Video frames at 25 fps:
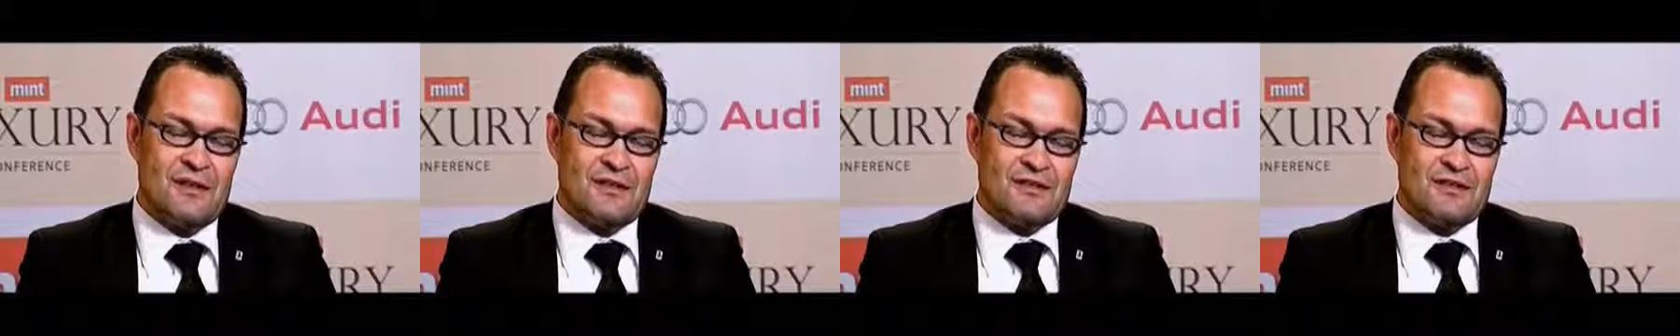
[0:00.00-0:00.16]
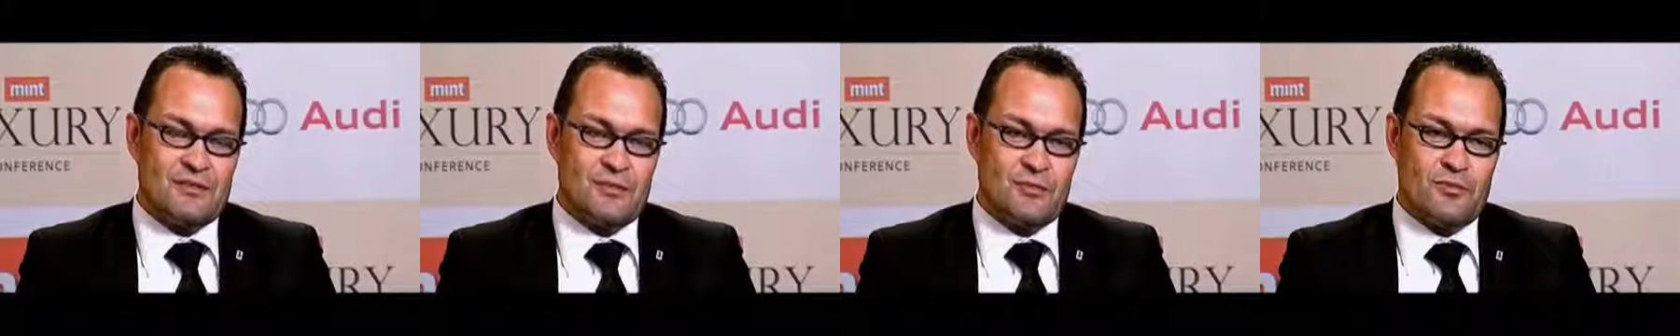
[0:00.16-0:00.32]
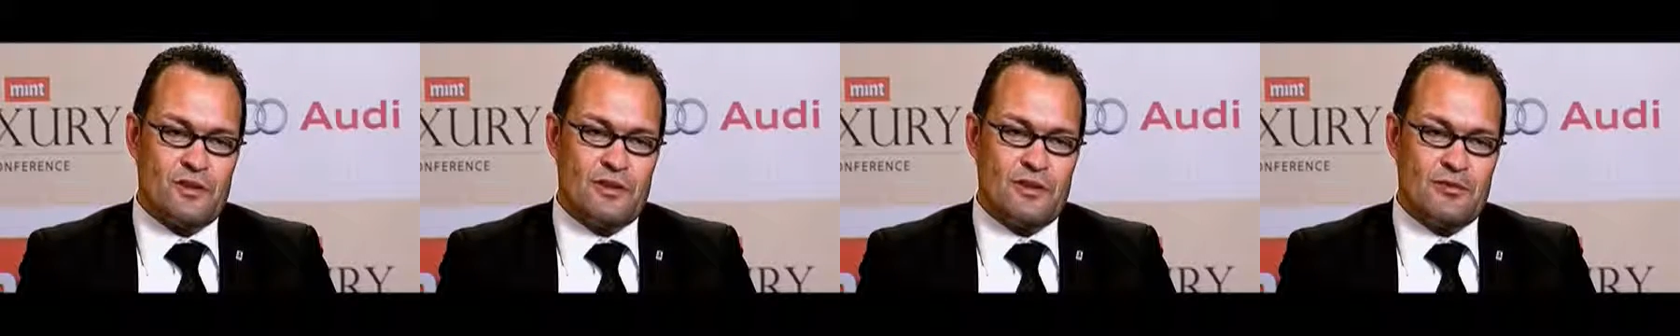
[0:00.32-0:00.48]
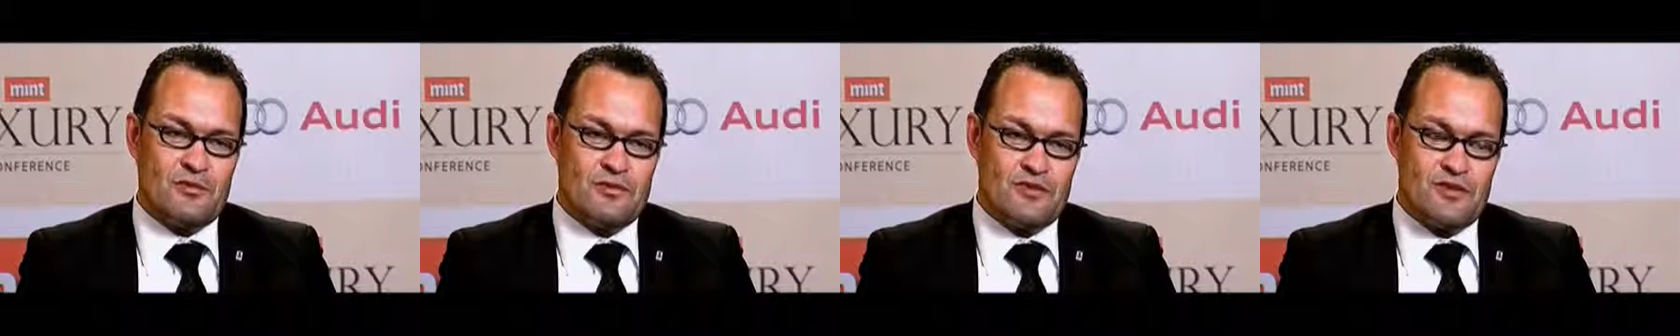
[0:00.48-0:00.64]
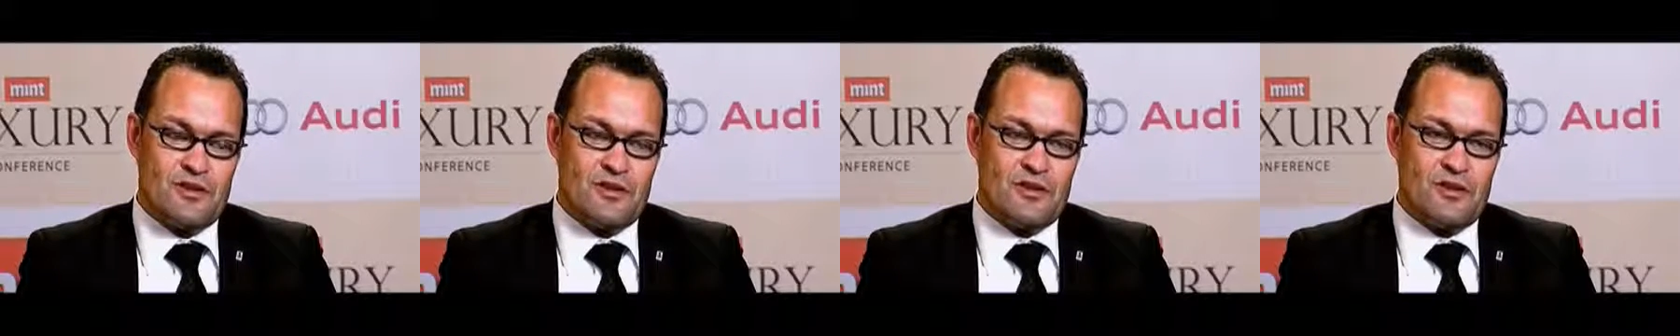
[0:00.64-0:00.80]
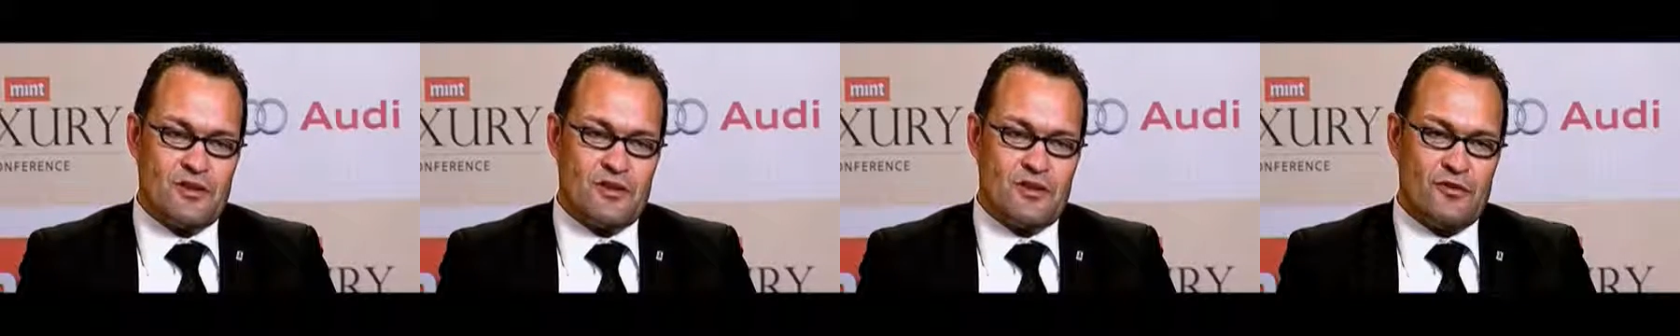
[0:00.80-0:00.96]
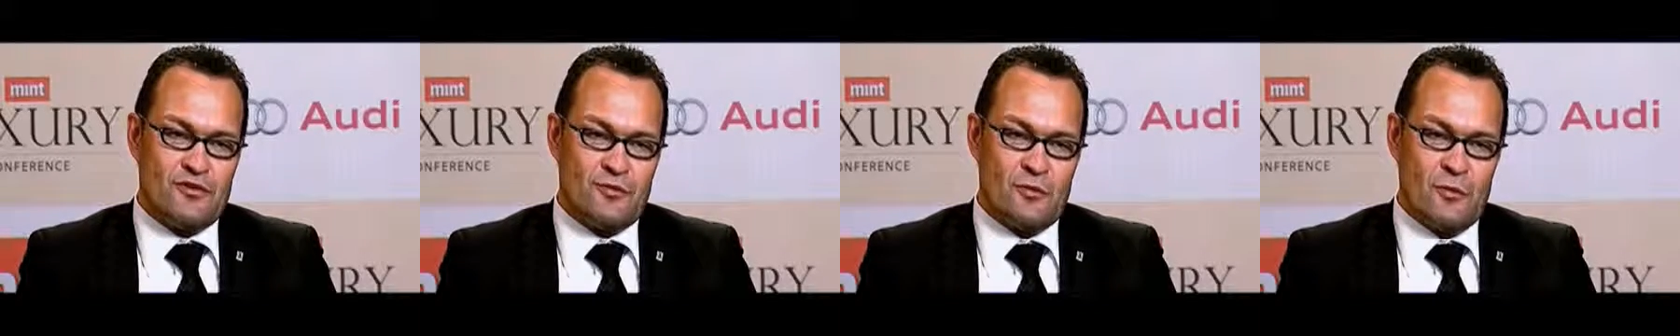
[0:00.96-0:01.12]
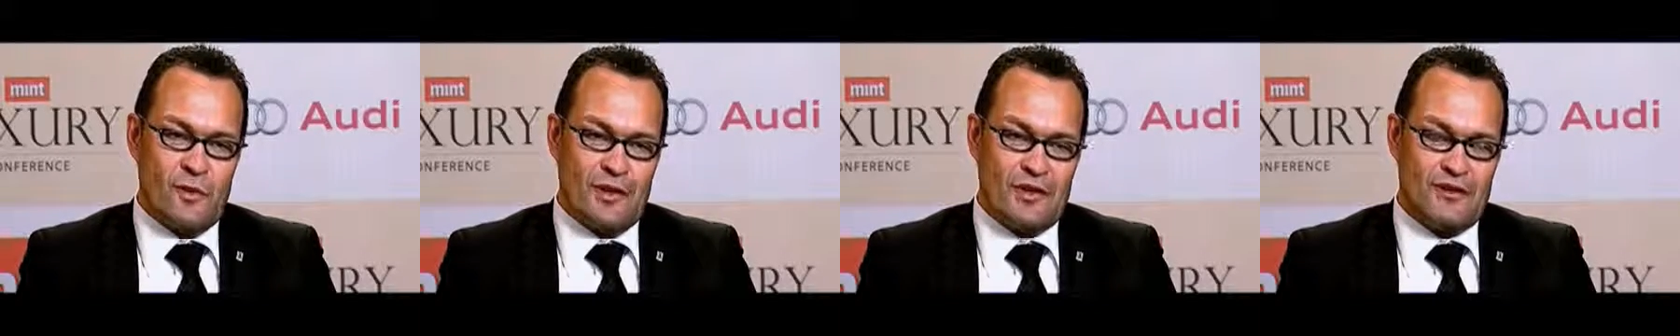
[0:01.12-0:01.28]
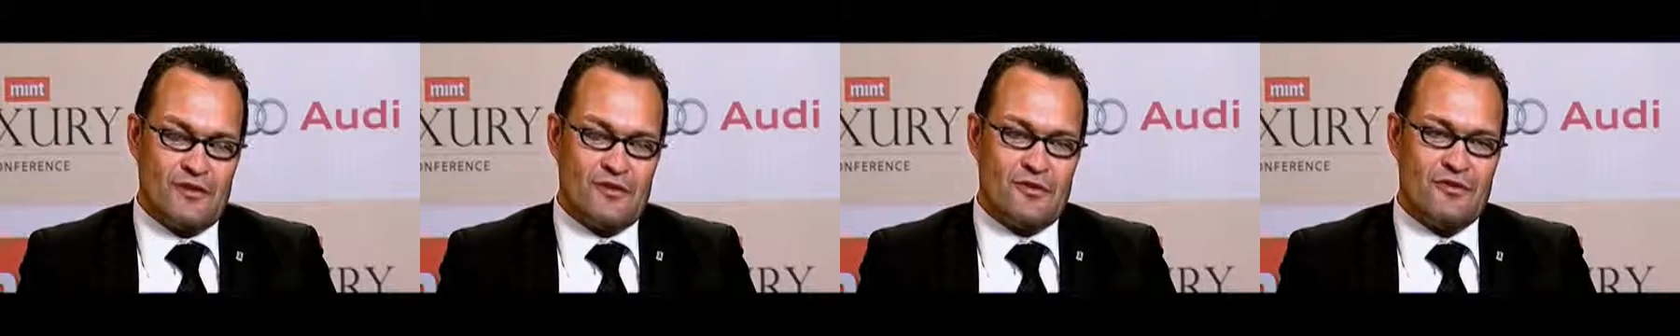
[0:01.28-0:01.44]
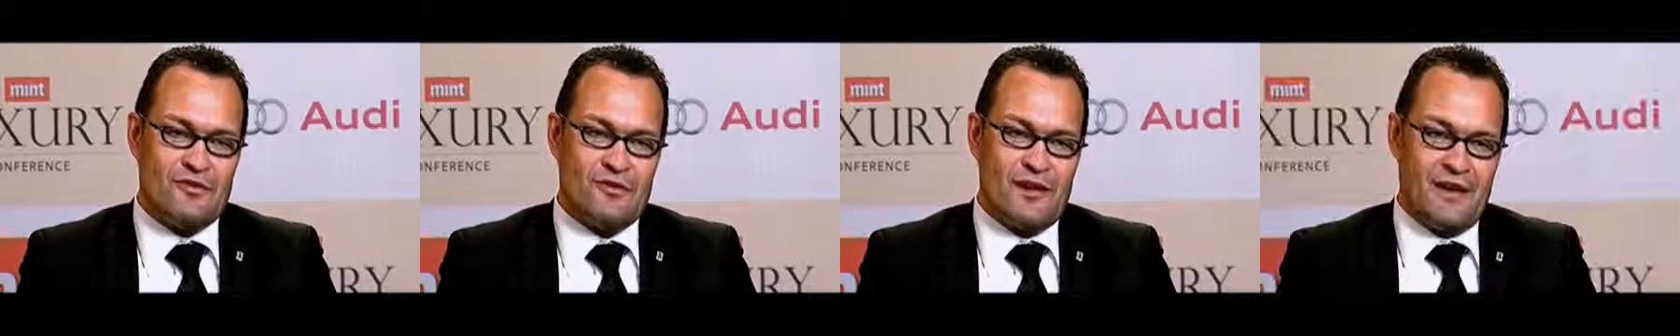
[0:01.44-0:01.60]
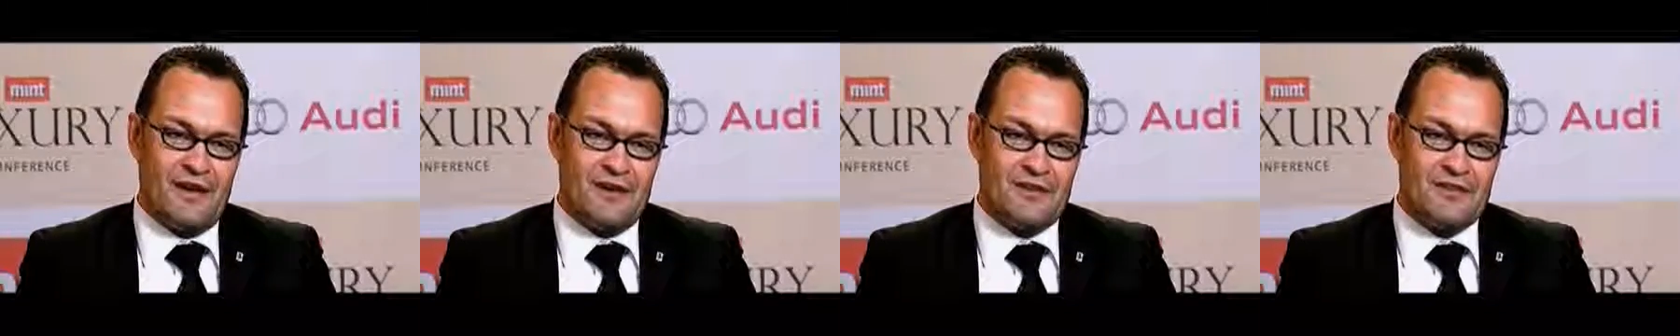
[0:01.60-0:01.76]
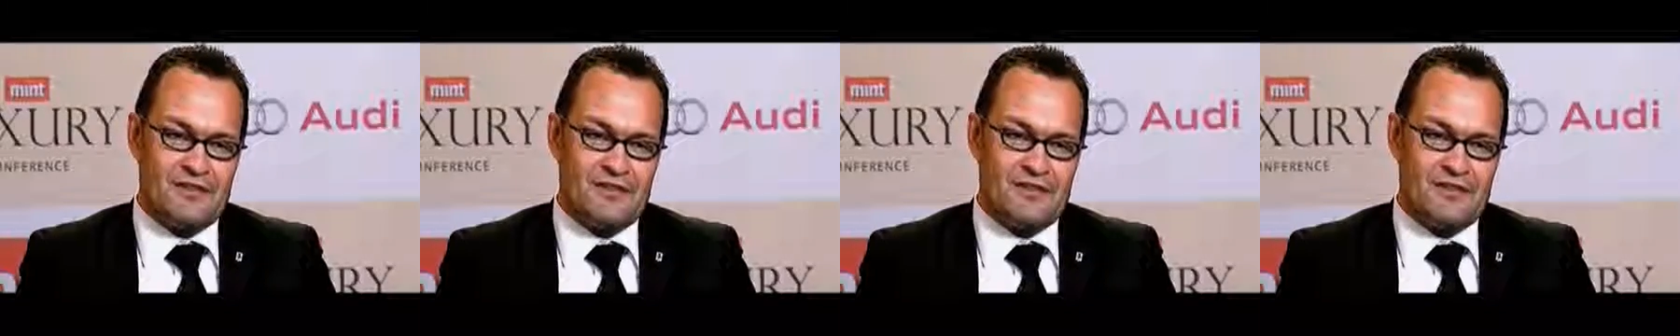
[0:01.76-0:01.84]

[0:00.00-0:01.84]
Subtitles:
so we lose a lot of weight on the